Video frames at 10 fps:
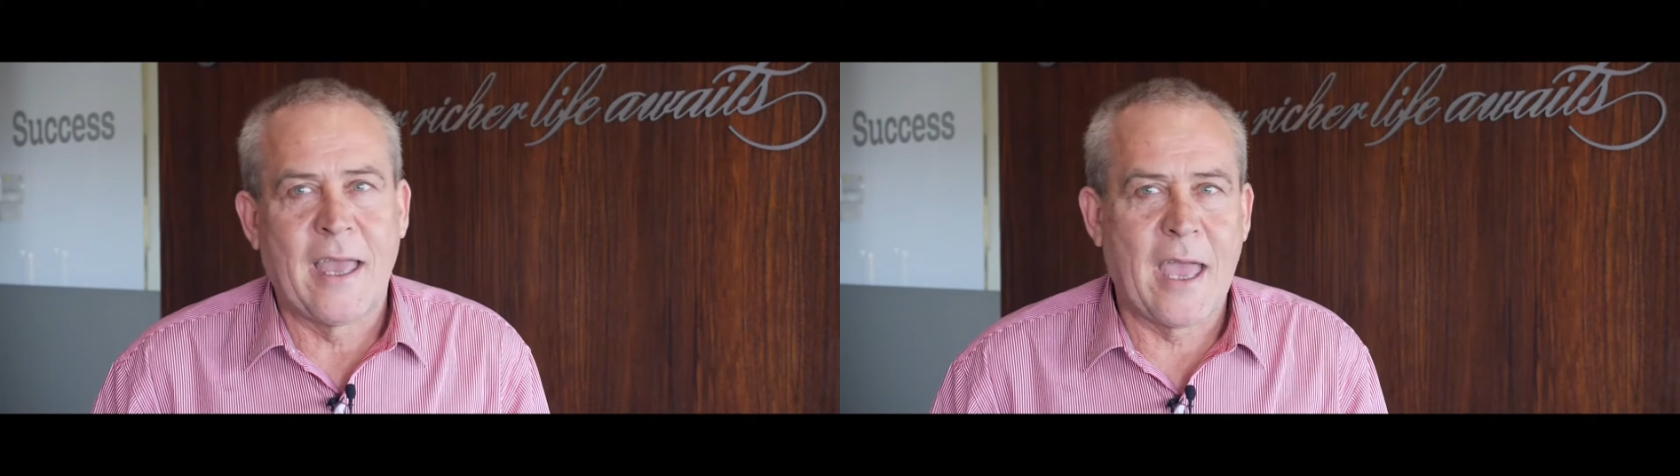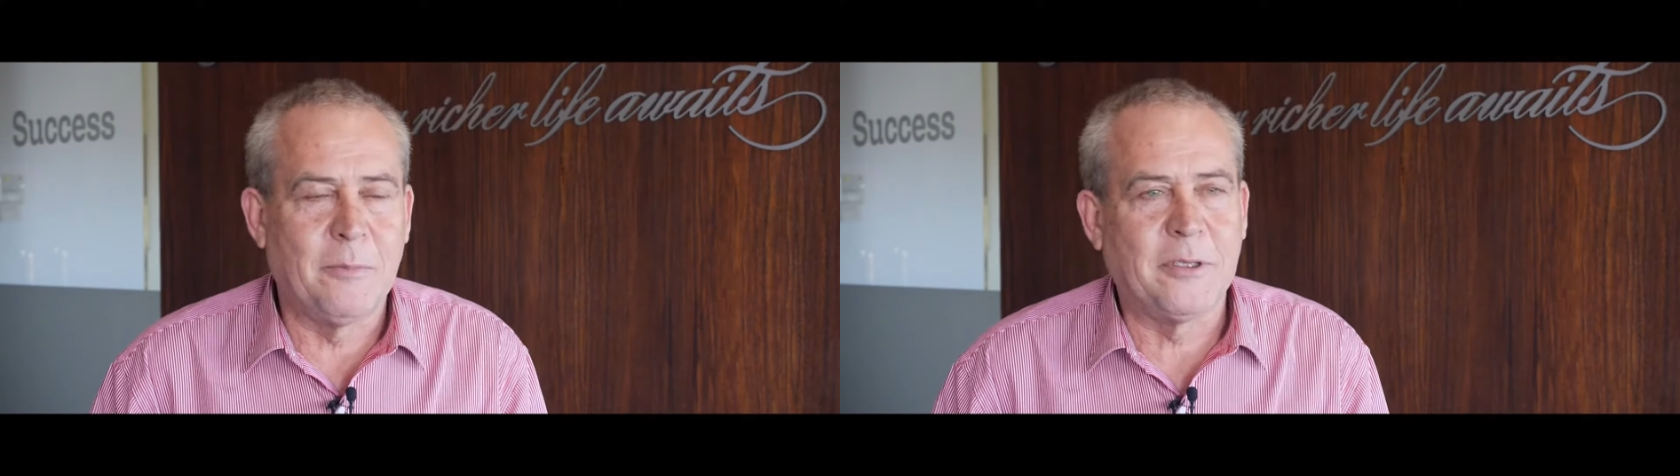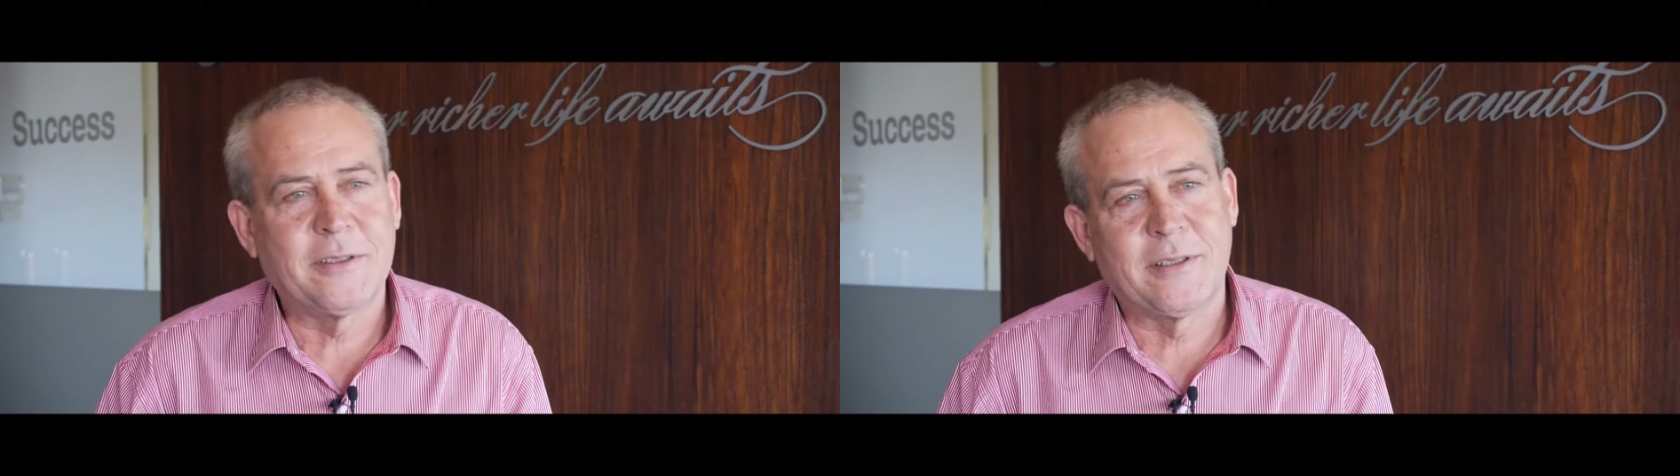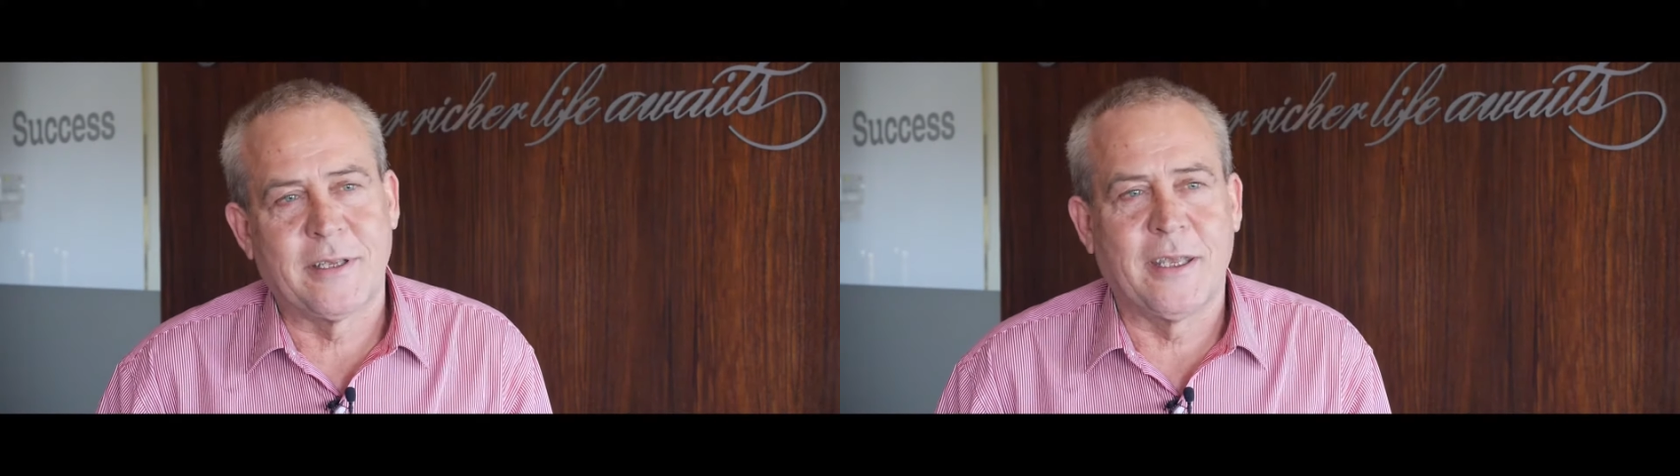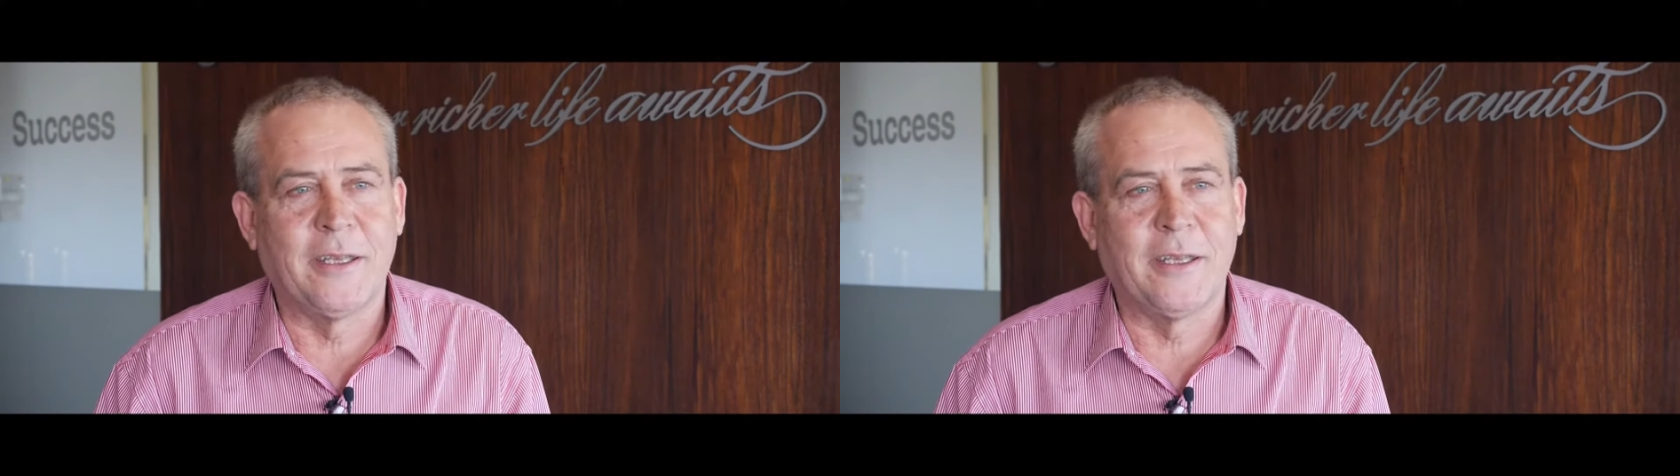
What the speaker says: habits